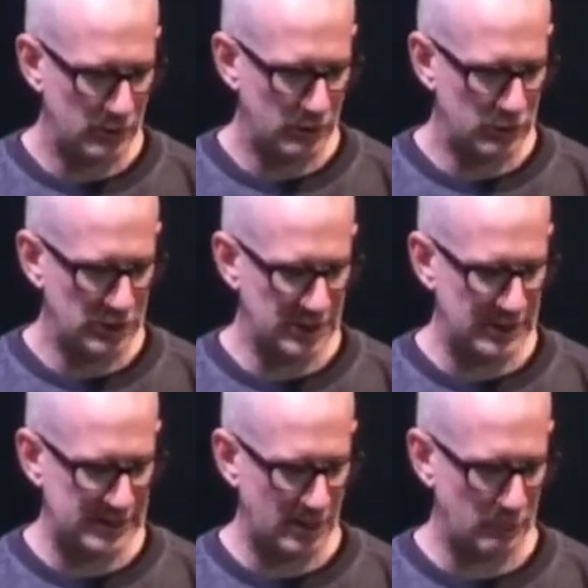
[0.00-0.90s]
she's
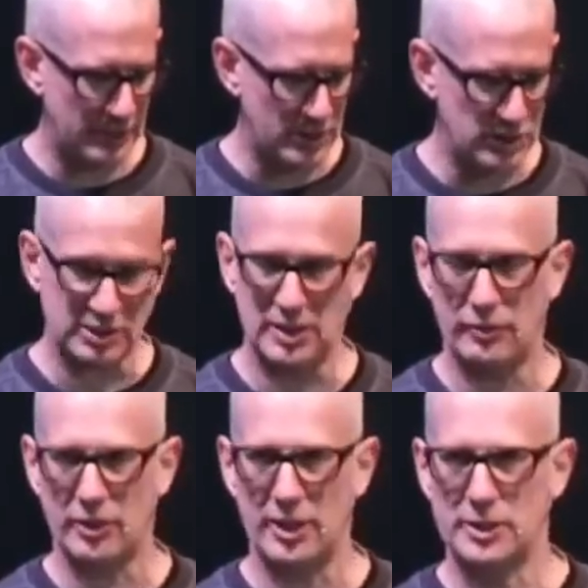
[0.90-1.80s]
going to tell me that she's
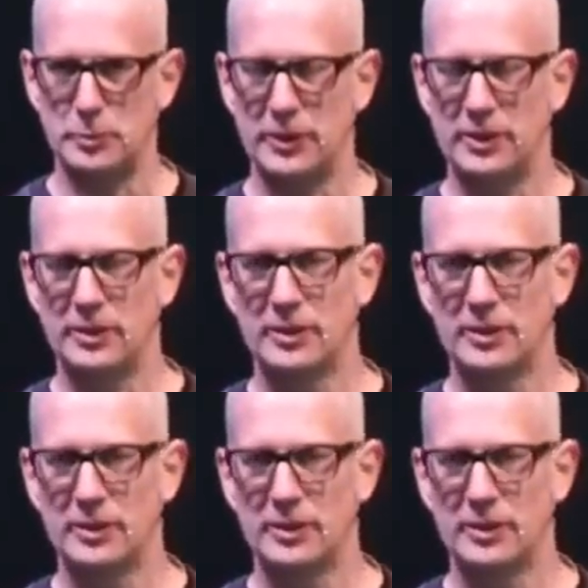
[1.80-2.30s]
leaving her husband.